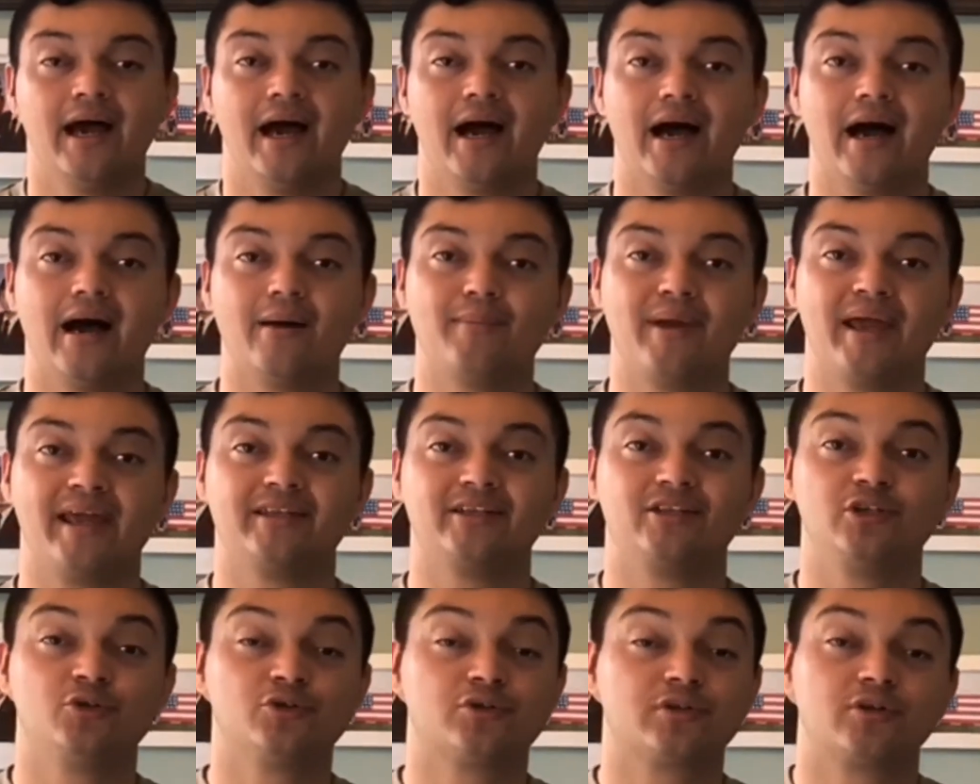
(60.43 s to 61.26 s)

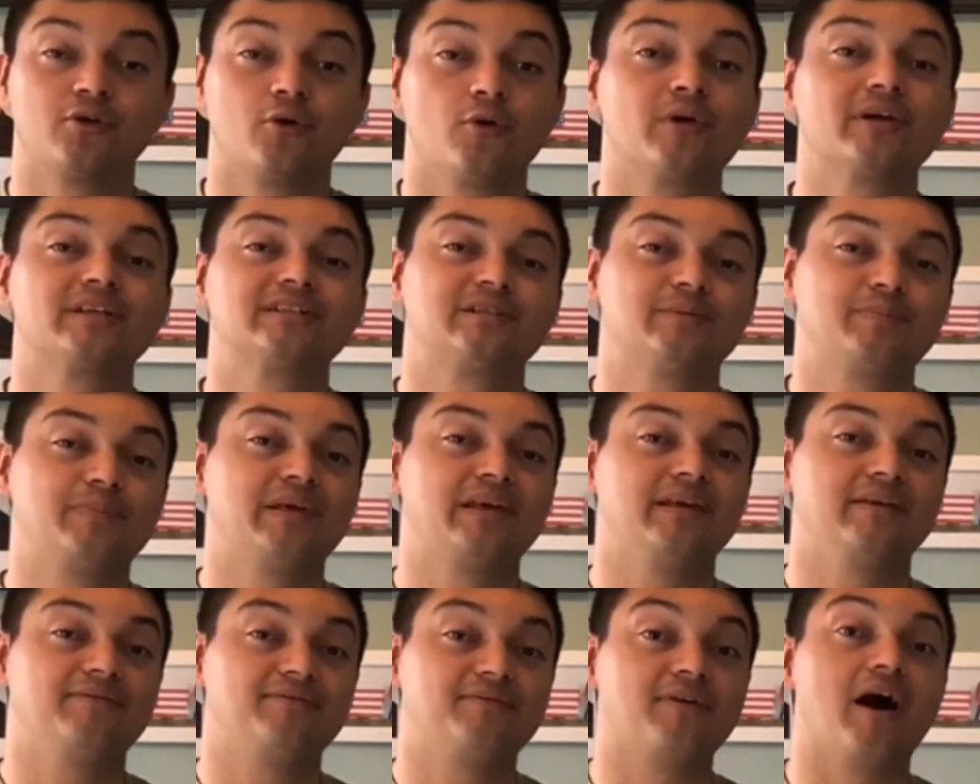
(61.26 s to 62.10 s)
And you're going to
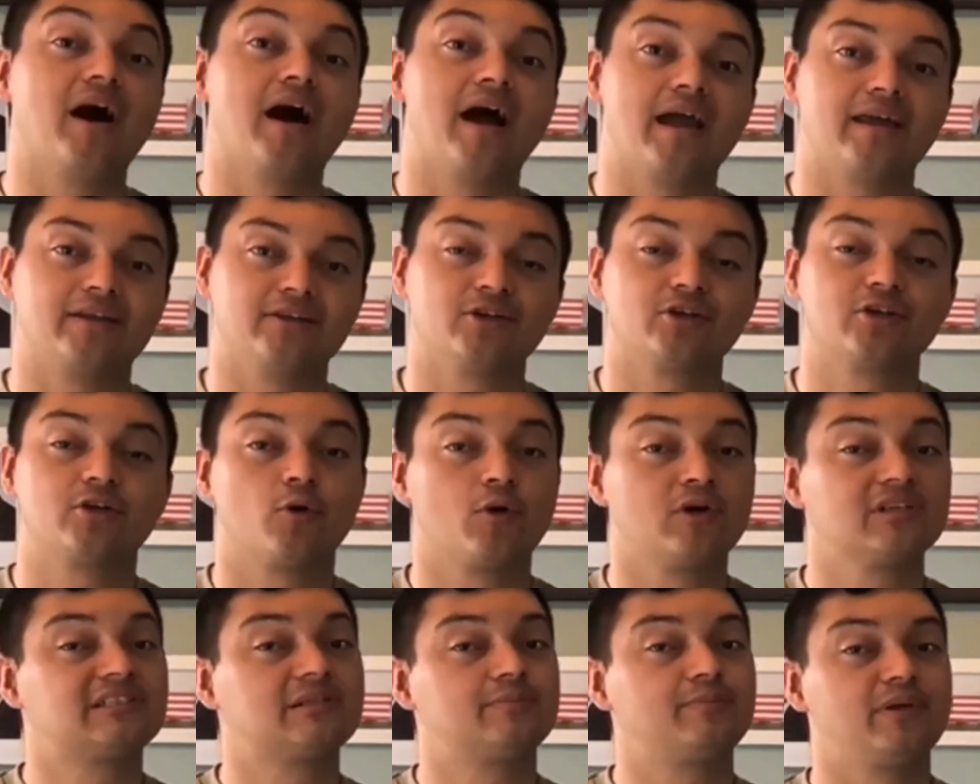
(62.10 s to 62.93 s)
be fine. You're
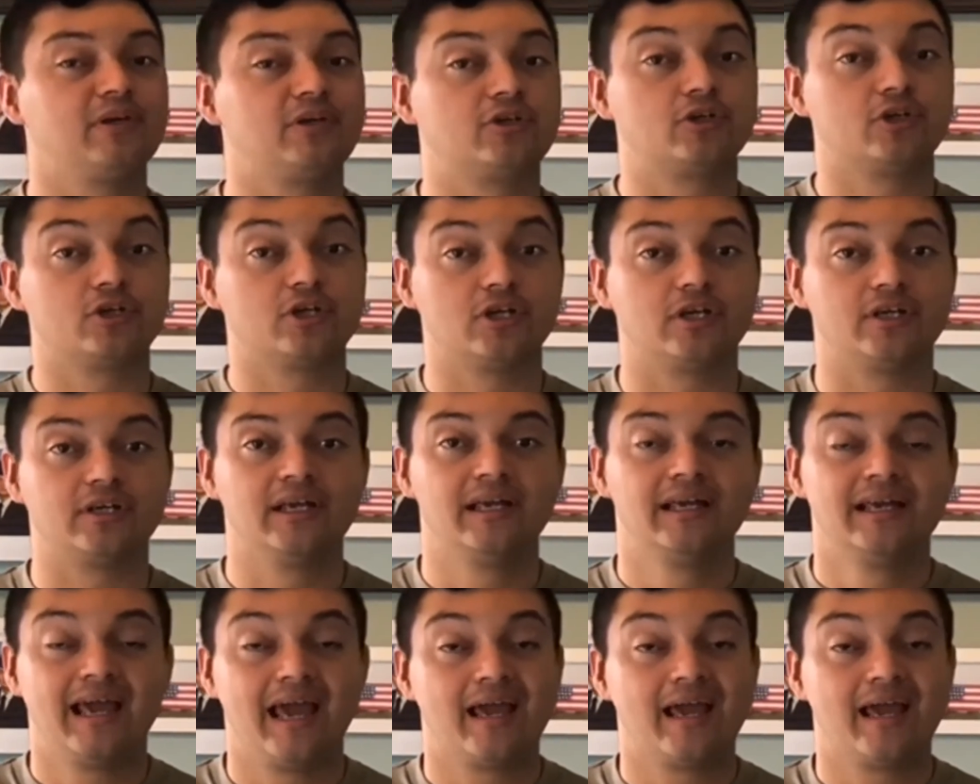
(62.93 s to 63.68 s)
going to be good.